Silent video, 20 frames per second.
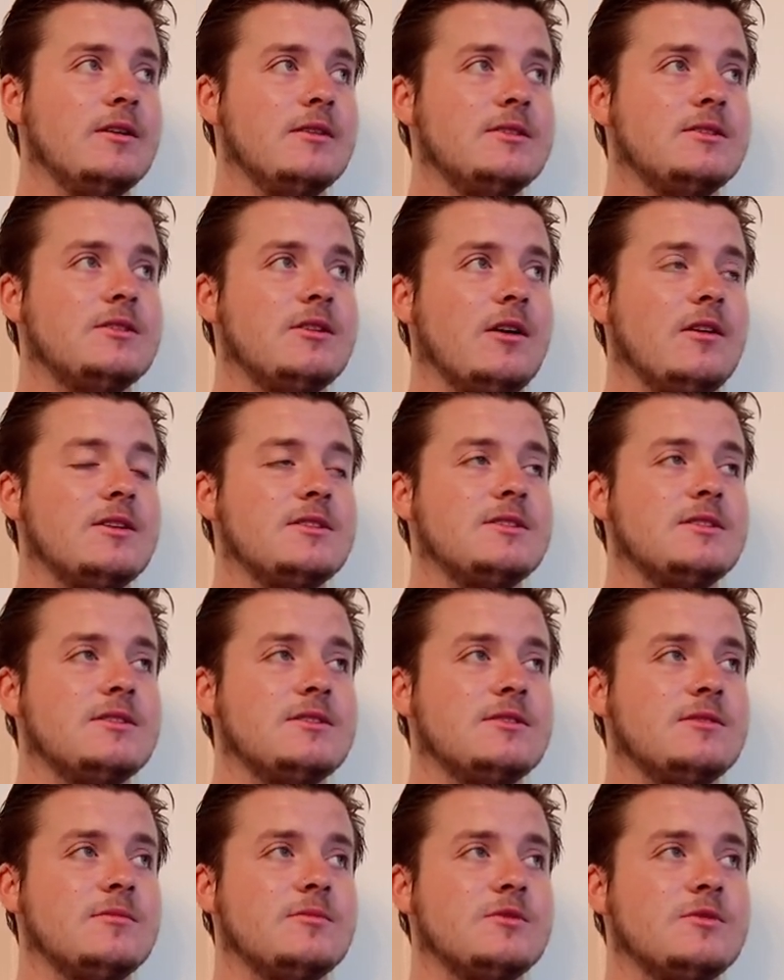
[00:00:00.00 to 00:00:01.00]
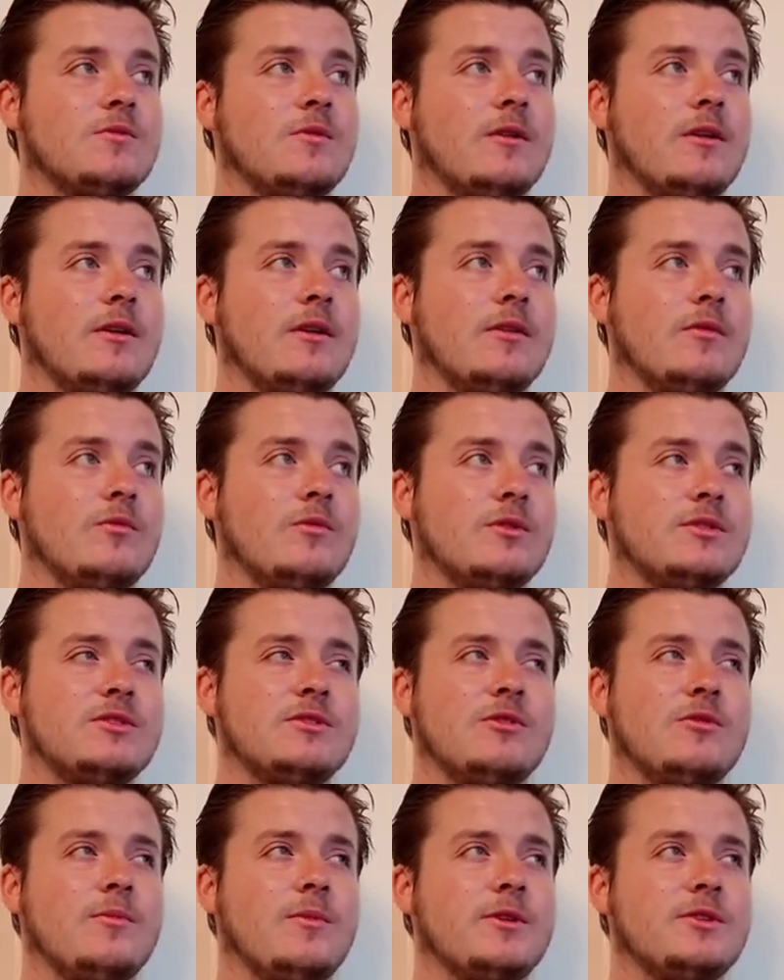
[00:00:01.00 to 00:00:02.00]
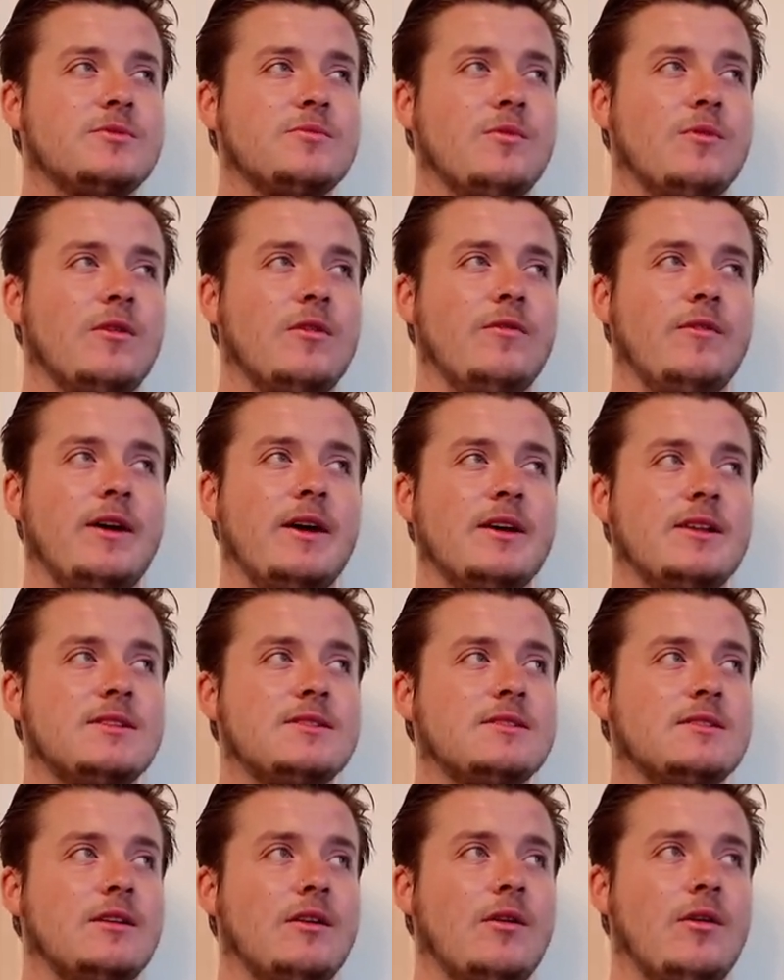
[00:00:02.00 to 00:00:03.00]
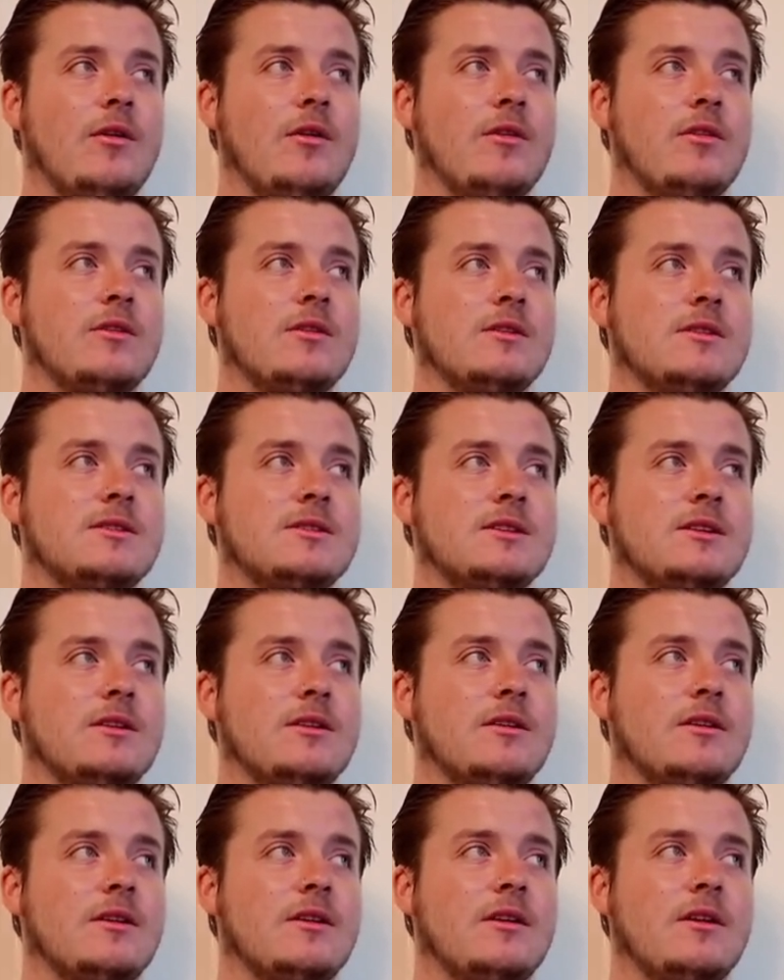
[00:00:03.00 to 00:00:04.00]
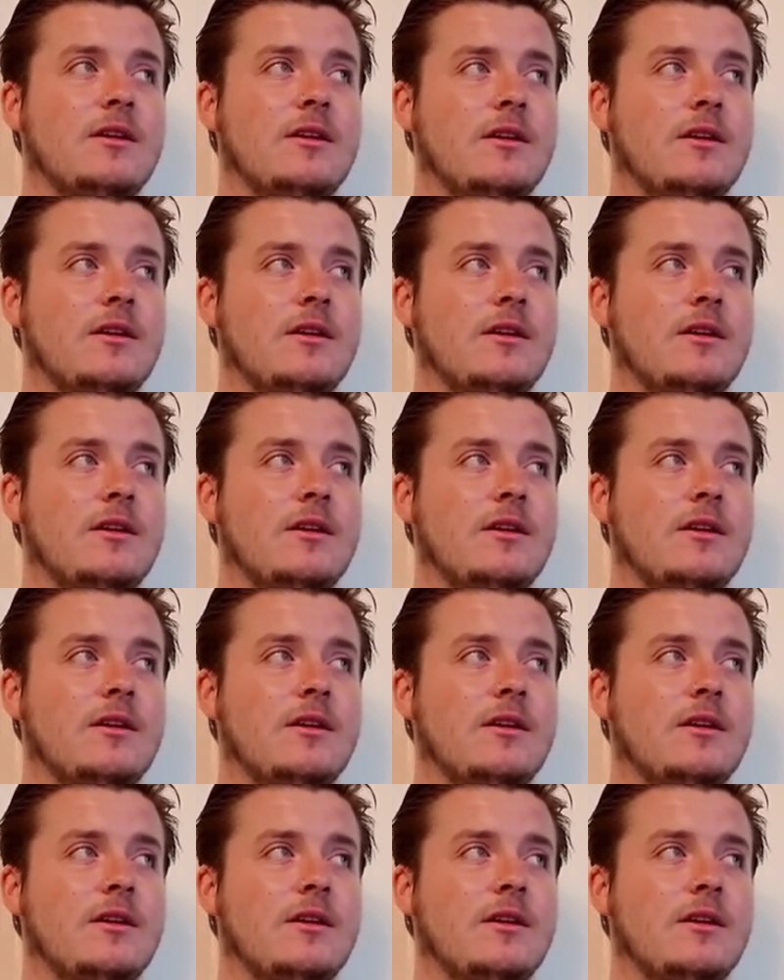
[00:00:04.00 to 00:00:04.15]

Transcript: star systems where we're so much more advanced than Earth is here.